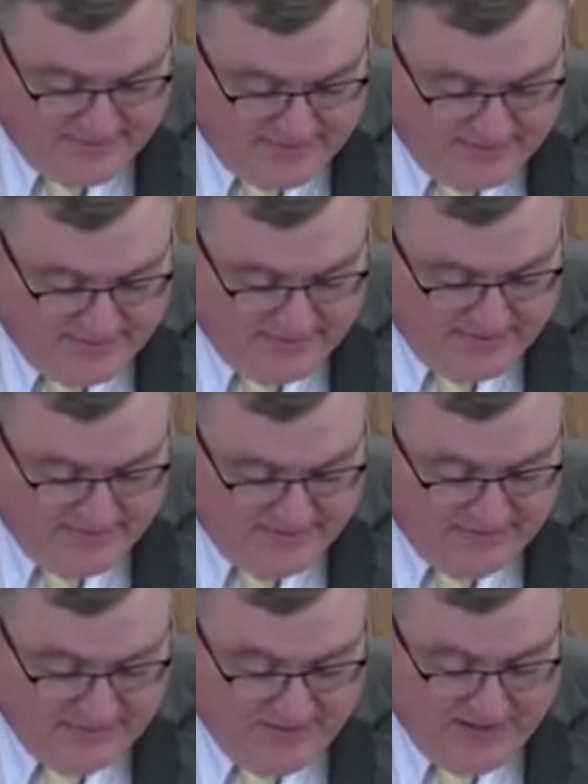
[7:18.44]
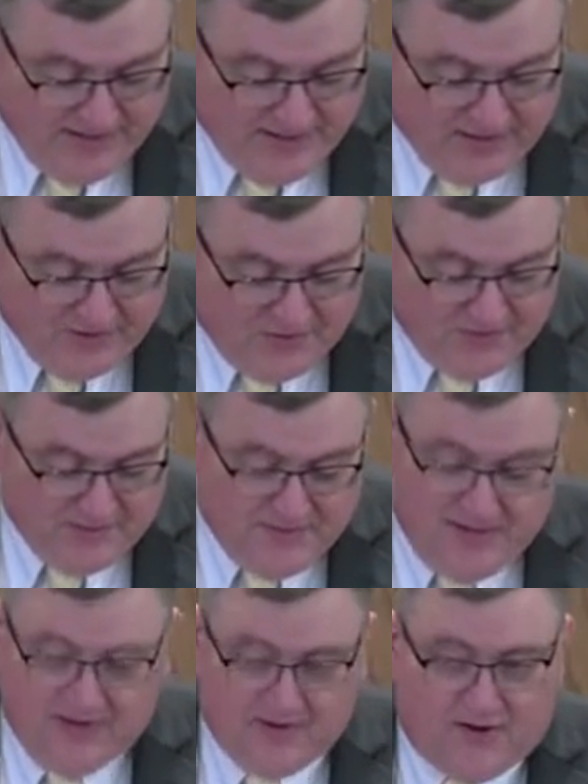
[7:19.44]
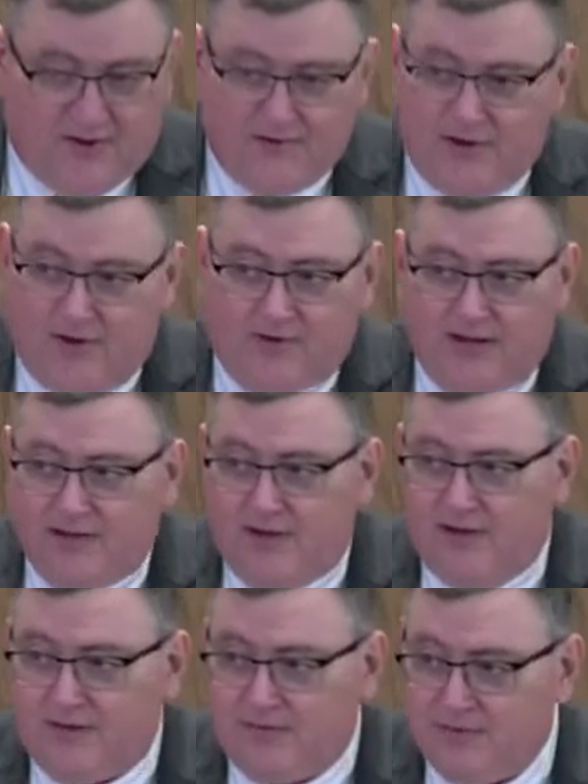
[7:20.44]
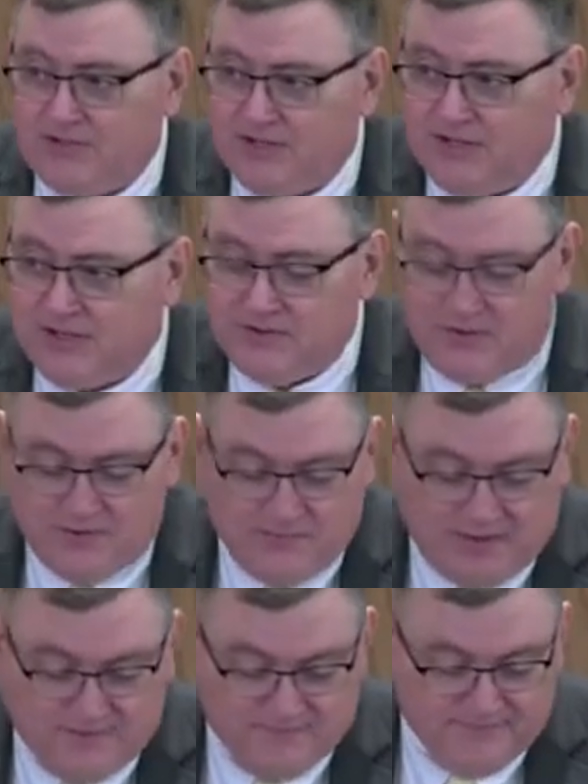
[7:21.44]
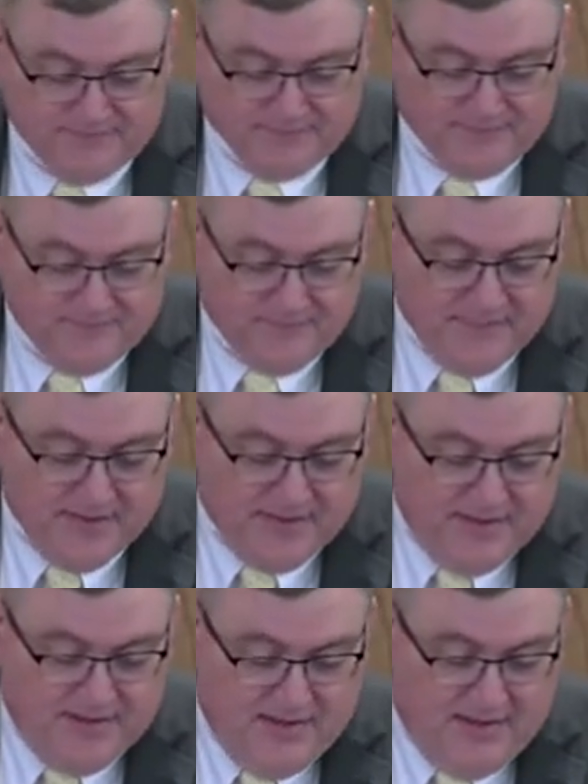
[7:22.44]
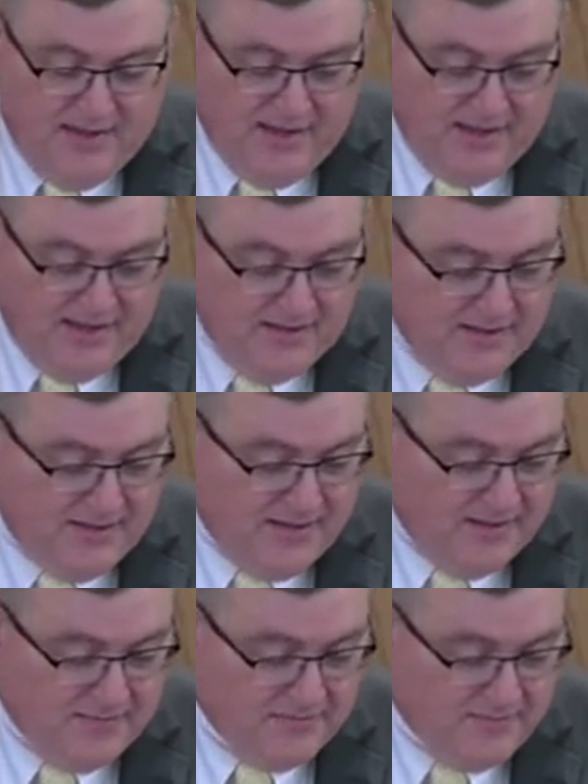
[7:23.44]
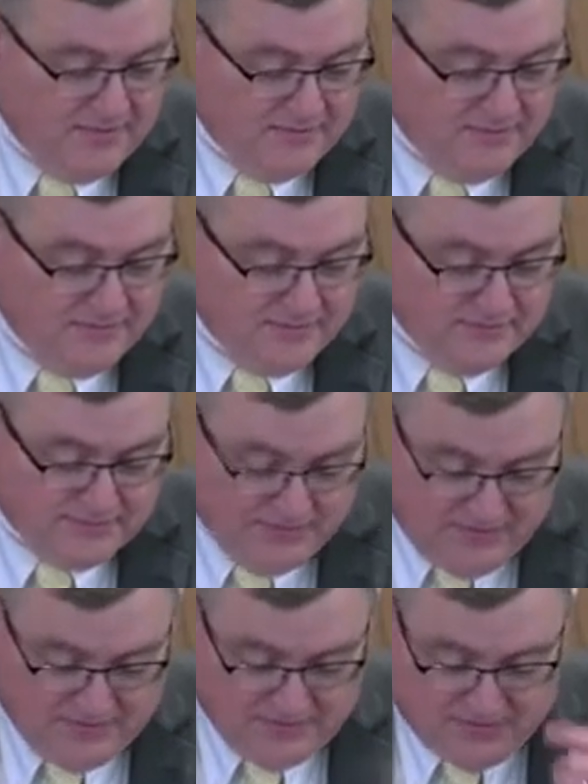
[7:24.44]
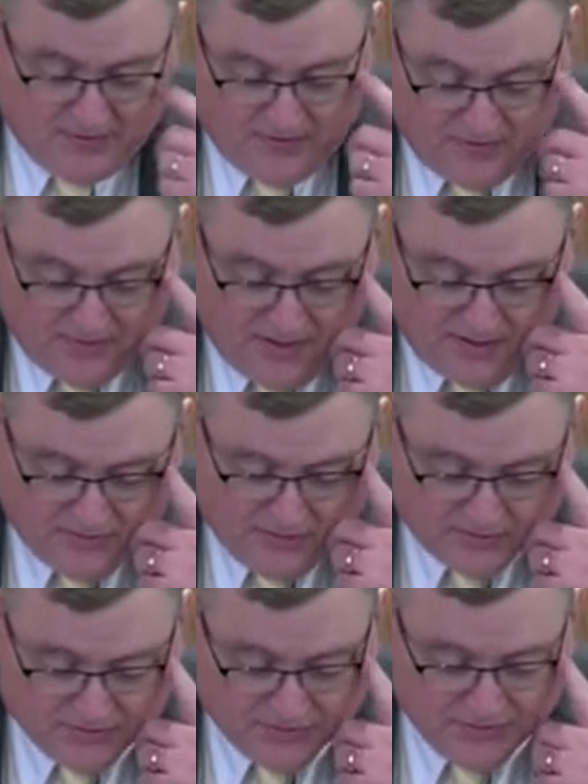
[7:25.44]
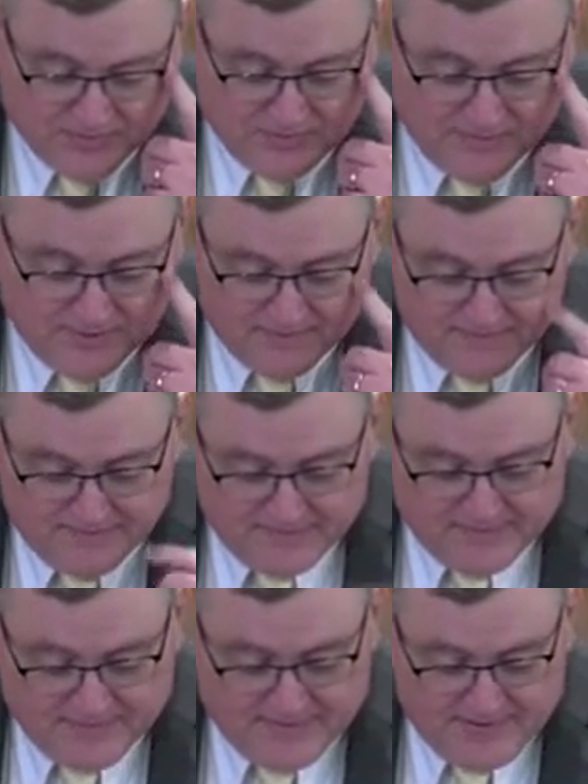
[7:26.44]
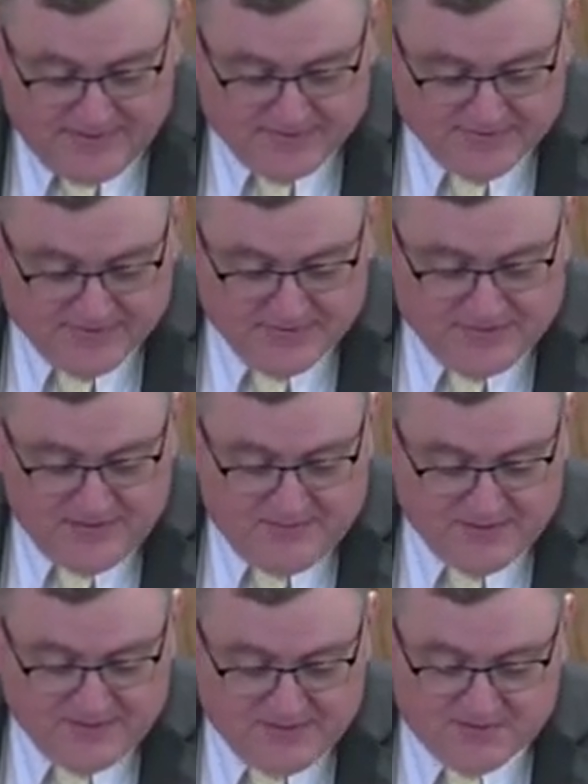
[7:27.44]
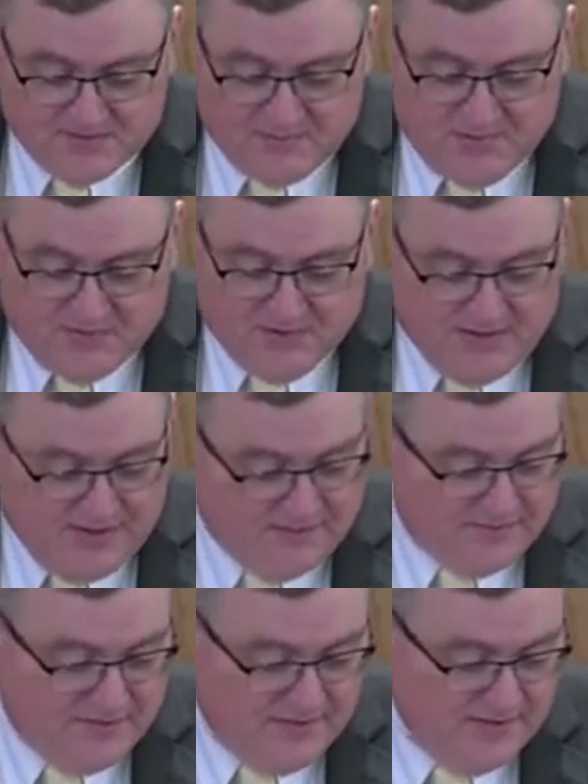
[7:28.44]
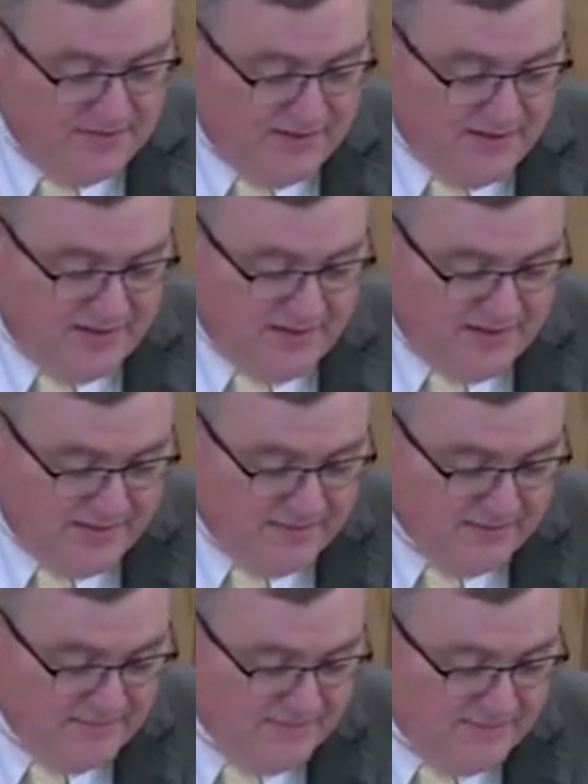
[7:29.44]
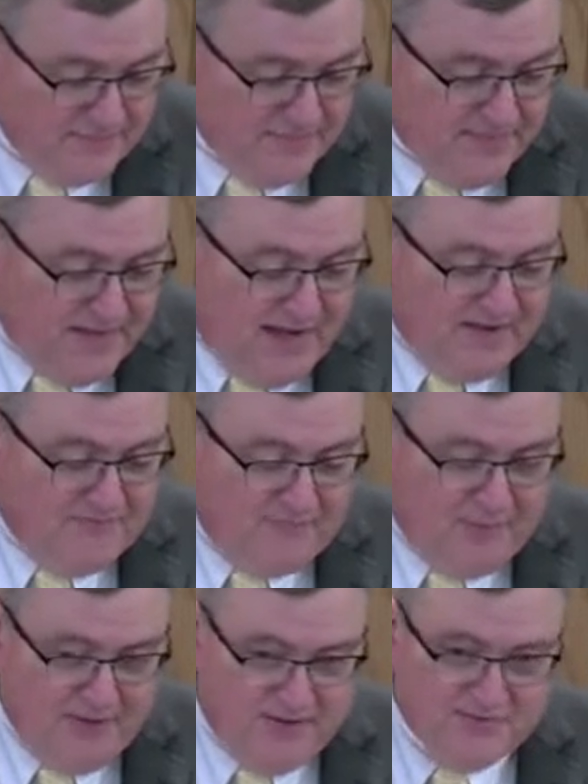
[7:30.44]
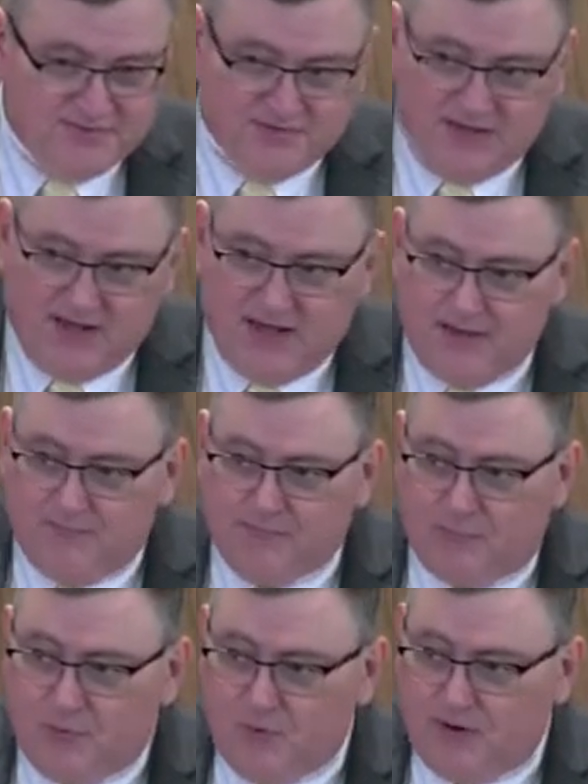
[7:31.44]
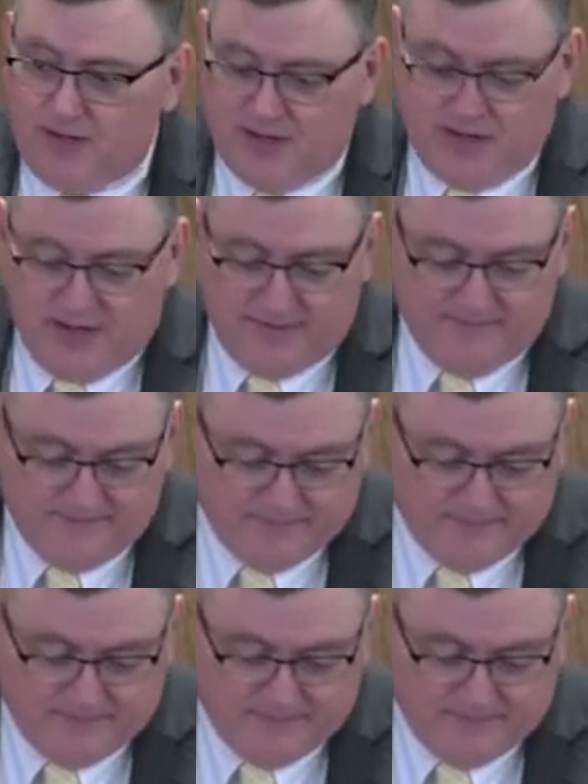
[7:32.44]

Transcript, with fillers: He finally got a hold of me. He called all day long trying to get a hold of me. And so I thought, okay, I'll talk to him. And he said, "I'm going to tell you my testimony." He said, "I've been saved, born again."